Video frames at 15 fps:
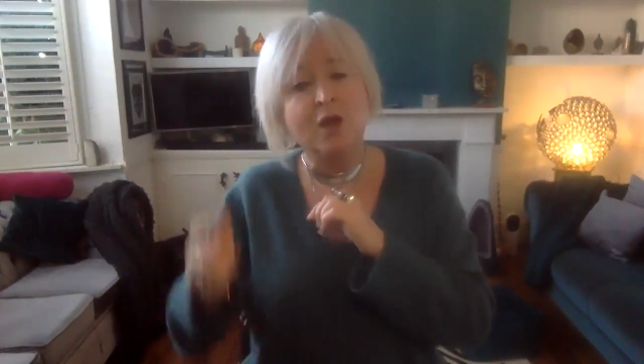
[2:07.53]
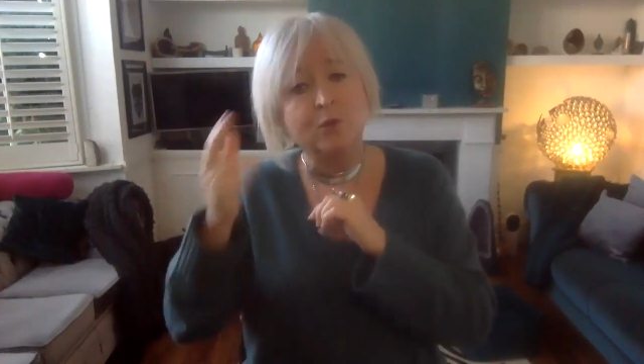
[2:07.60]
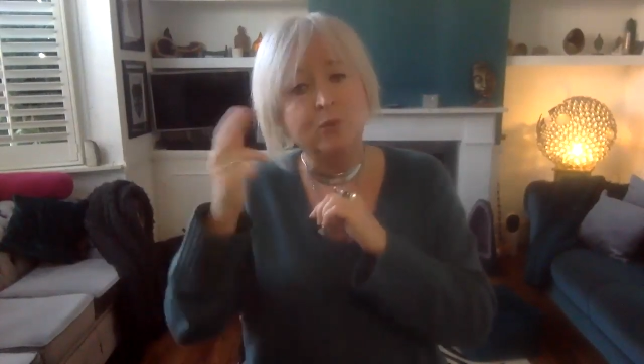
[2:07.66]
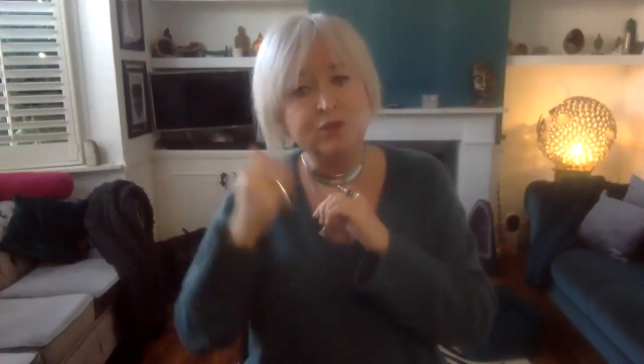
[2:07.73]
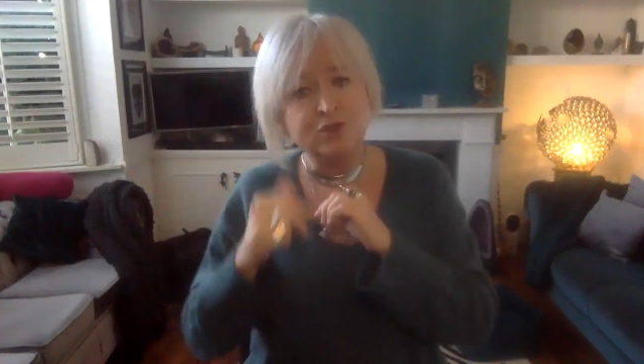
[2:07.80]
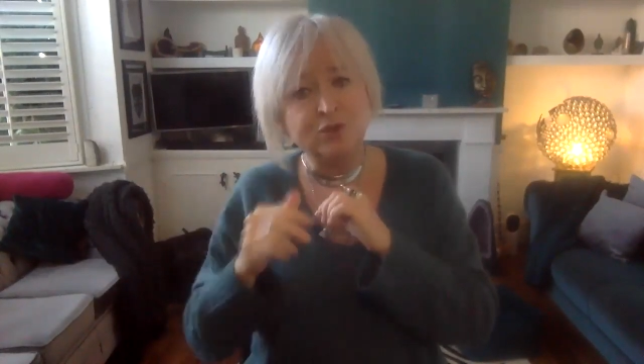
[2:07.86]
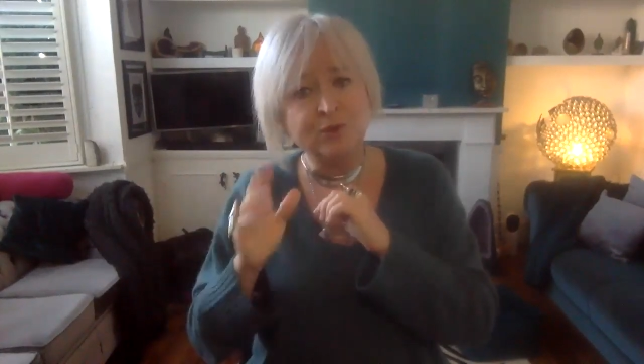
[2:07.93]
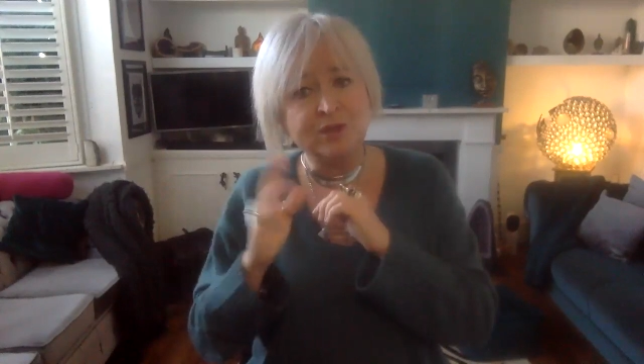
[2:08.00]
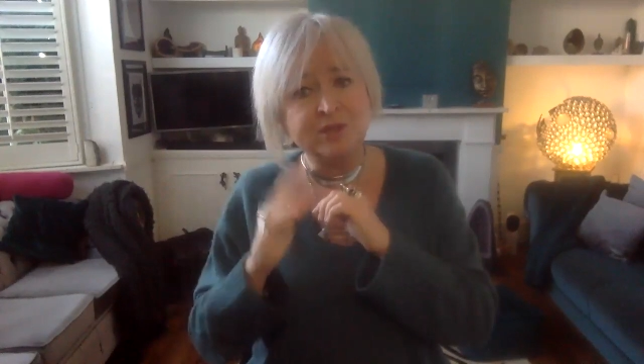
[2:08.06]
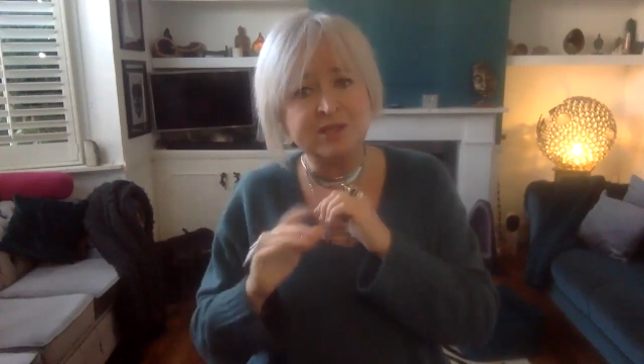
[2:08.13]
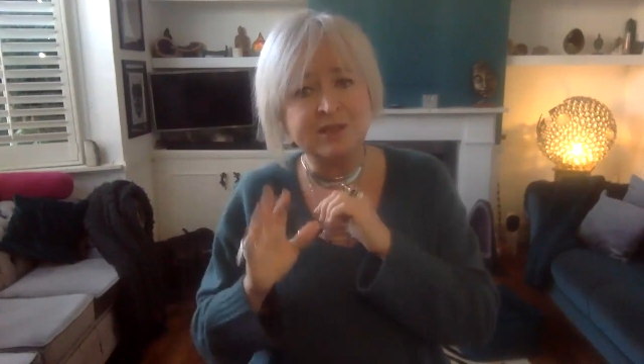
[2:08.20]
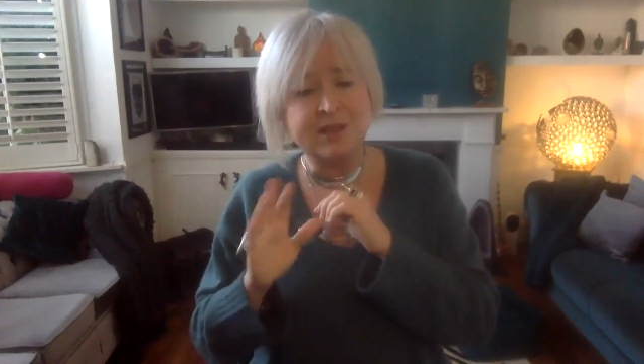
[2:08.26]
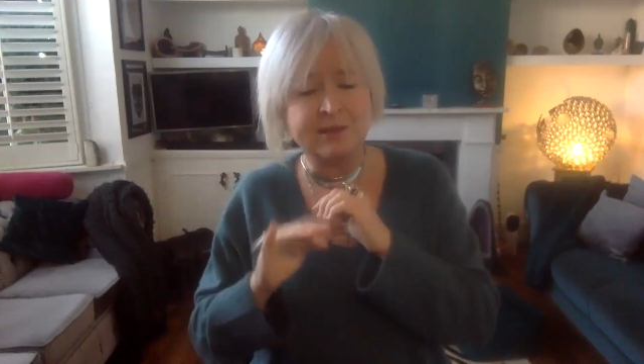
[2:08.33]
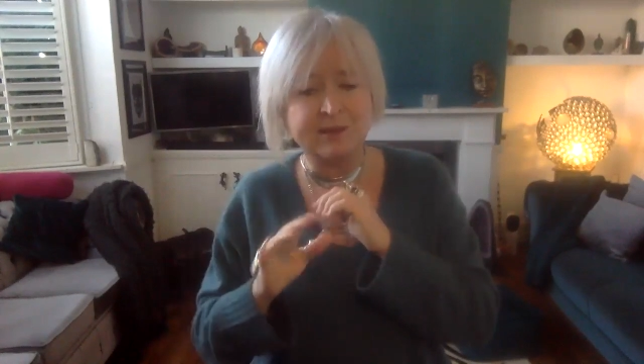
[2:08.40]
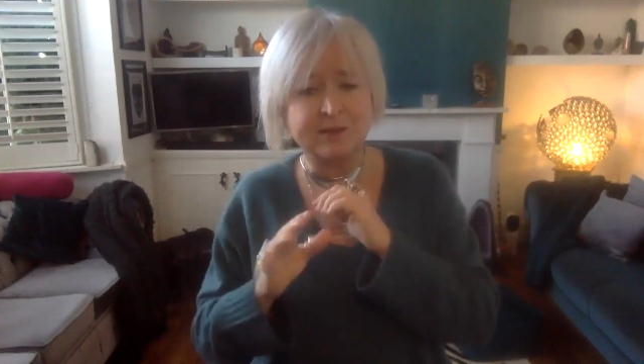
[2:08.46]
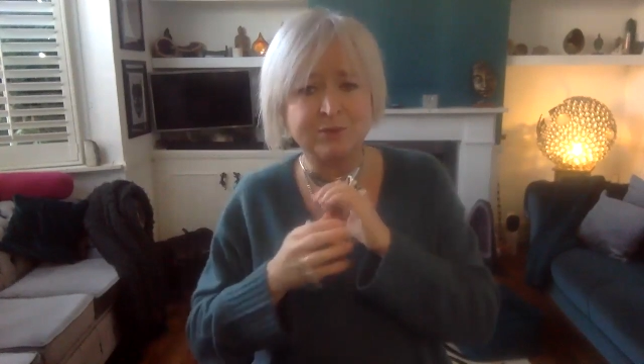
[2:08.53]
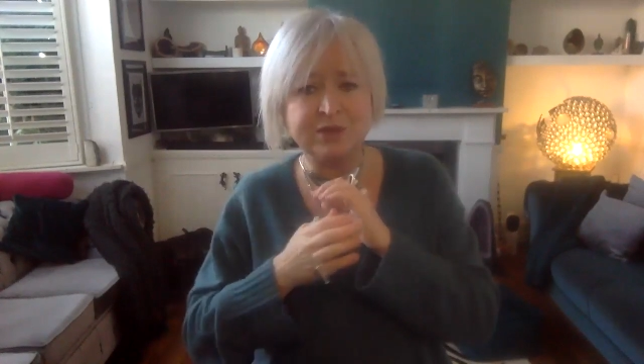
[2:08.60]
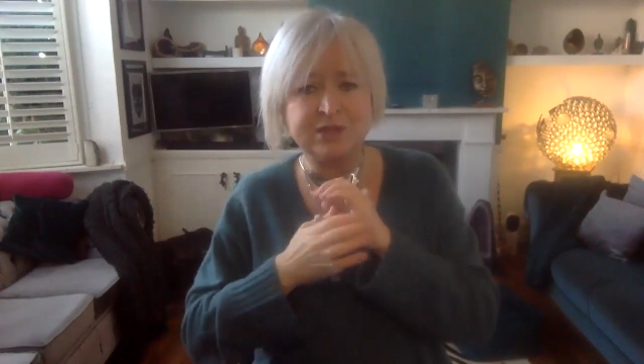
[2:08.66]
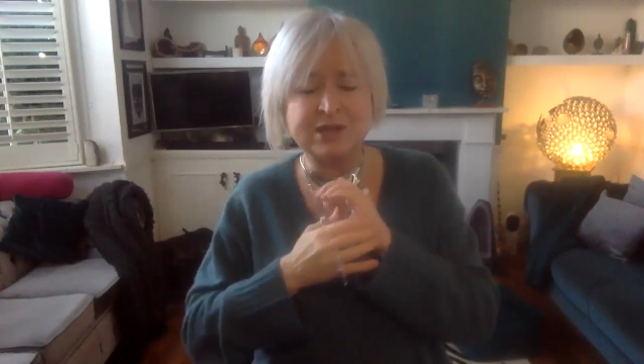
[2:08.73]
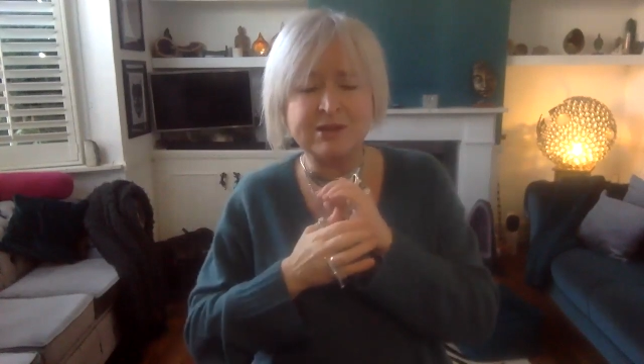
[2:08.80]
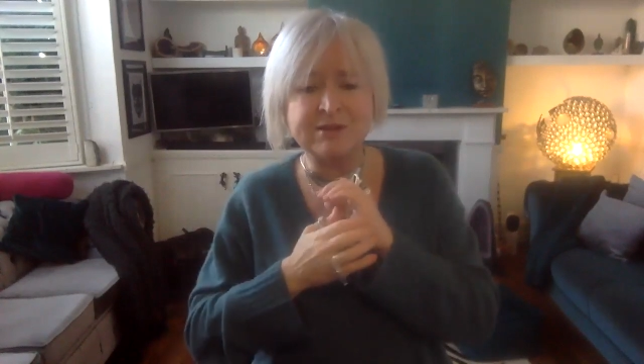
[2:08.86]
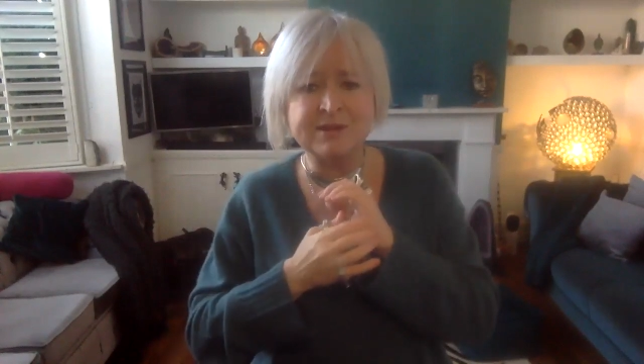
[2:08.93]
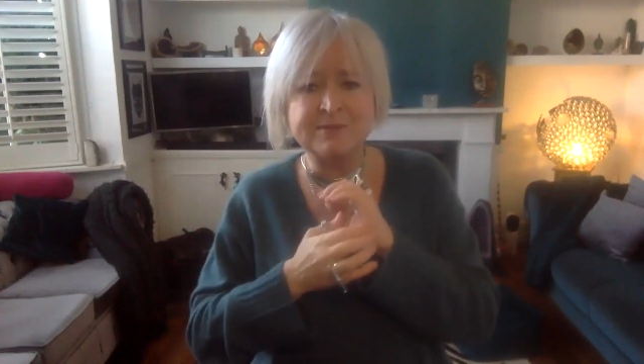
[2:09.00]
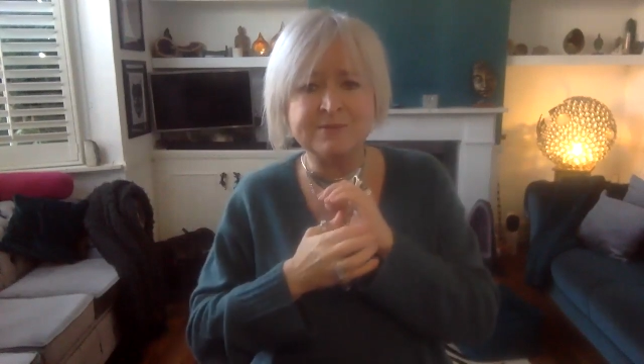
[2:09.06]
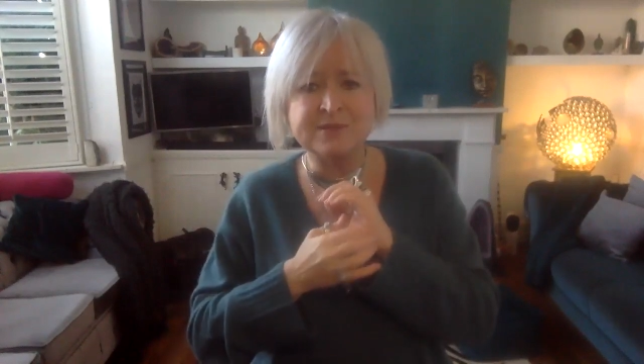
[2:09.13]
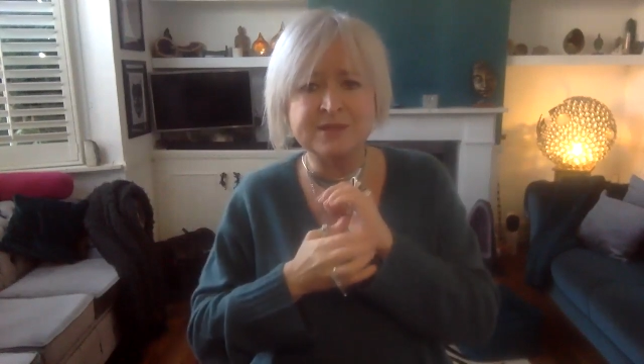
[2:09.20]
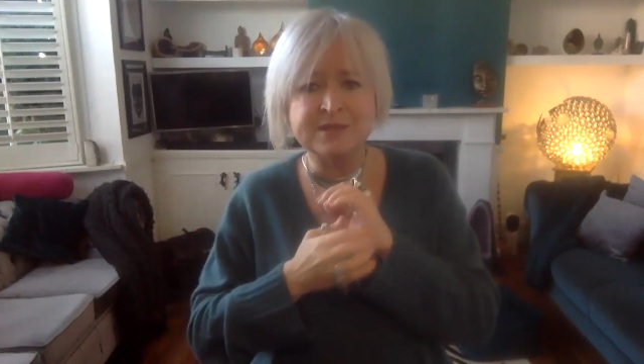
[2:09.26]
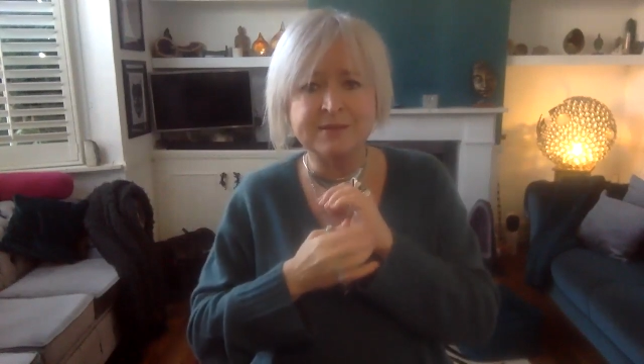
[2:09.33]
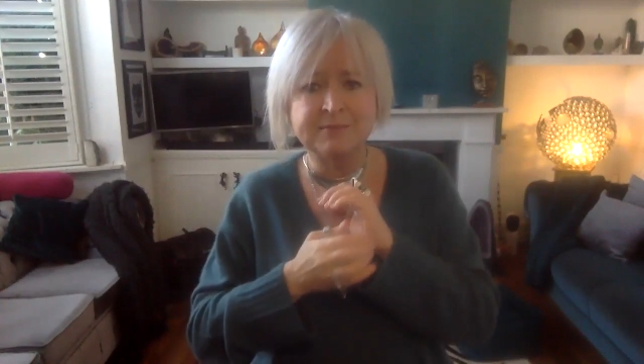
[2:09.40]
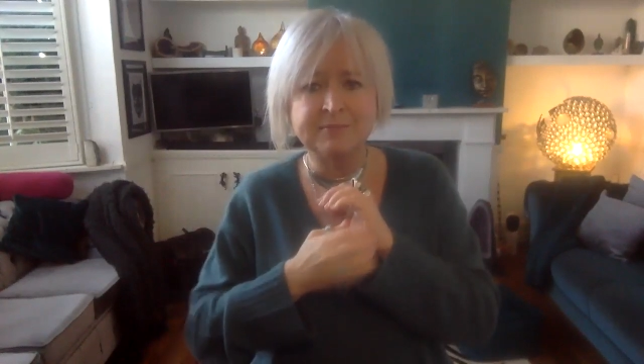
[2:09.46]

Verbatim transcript: We tune into that three times,